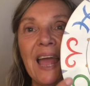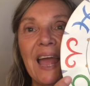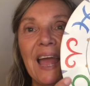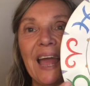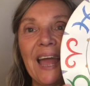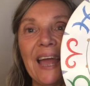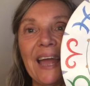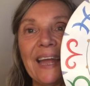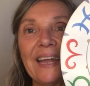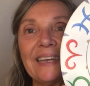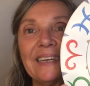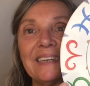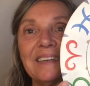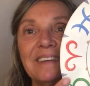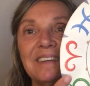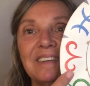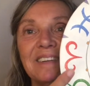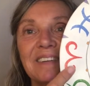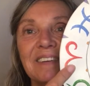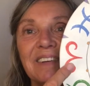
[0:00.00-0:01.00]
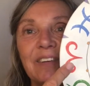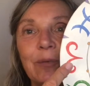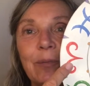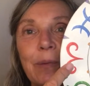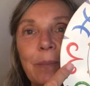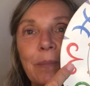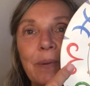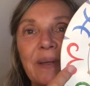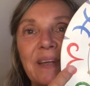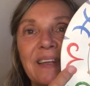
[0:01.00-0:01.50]
and
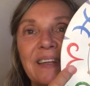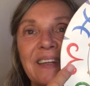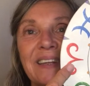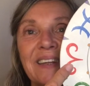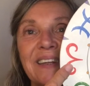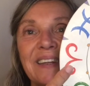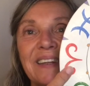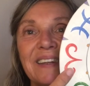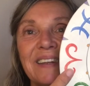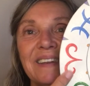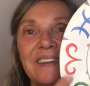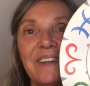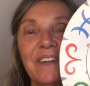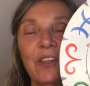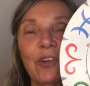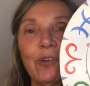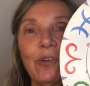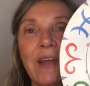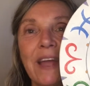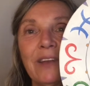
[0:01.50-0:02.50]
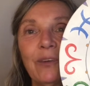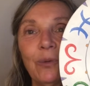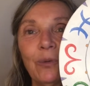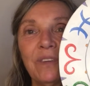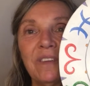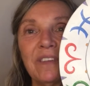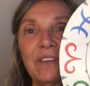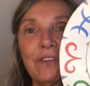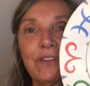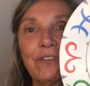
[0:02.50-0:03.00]
remember the red
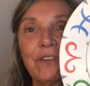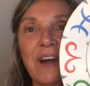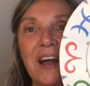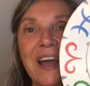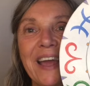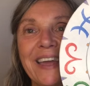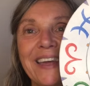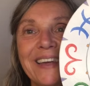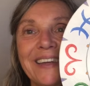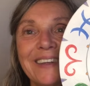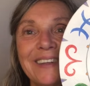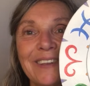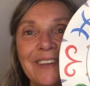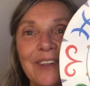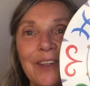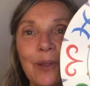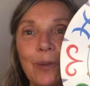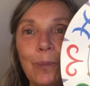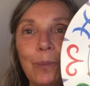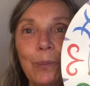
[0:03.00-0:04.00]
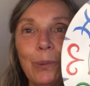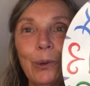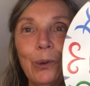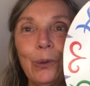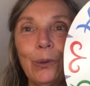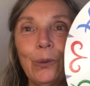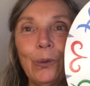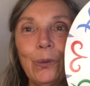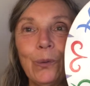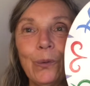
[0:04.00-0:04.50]
was the fire,
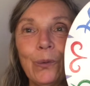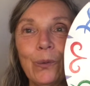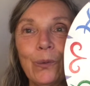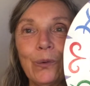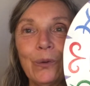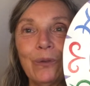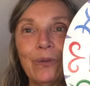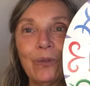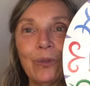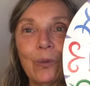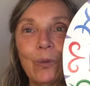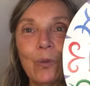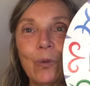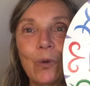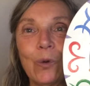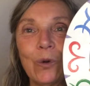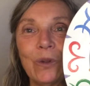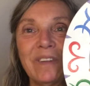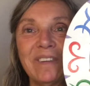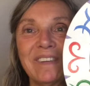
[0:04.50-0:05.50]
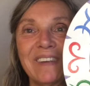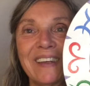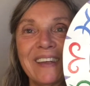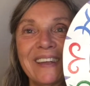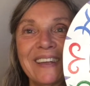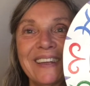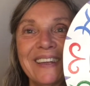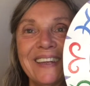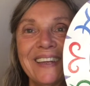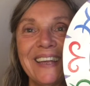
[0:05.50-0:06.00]
blue was the water,
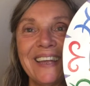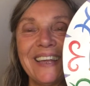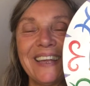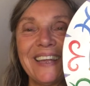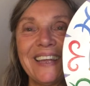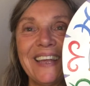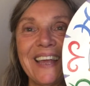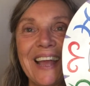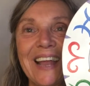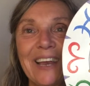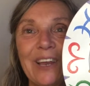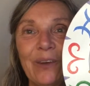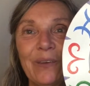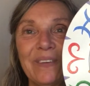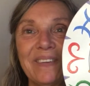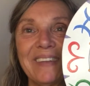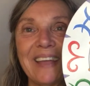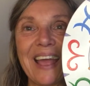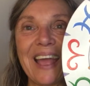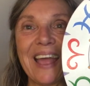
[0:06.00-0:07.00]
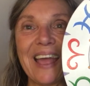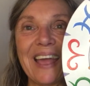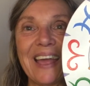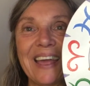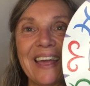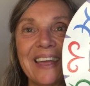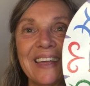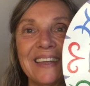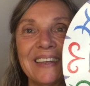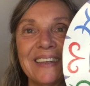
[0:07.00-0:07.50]
yellow is
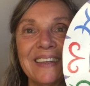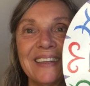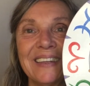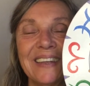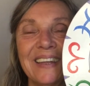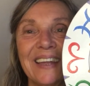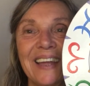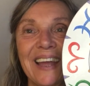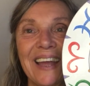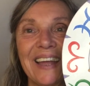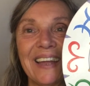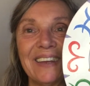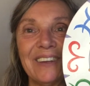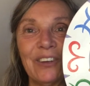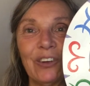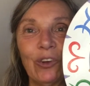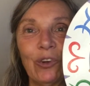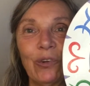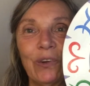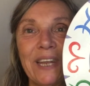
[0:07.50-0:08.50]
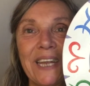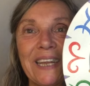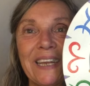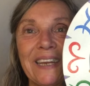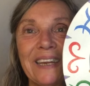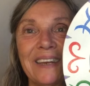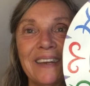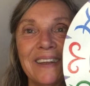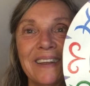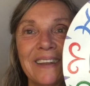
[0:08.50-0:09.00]
air, and
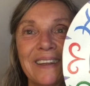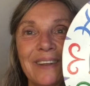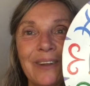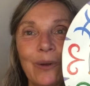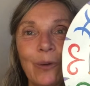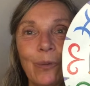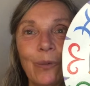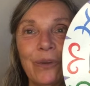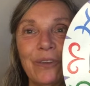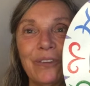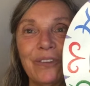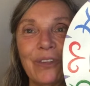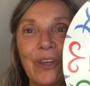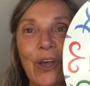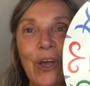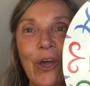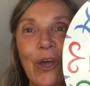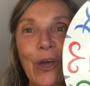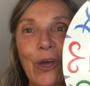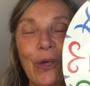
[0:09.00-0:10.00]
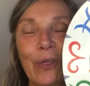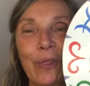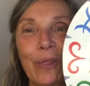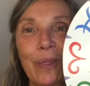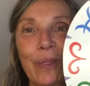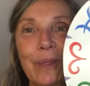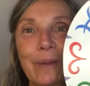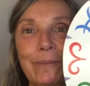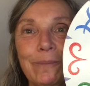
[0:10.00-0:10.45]
green was earth.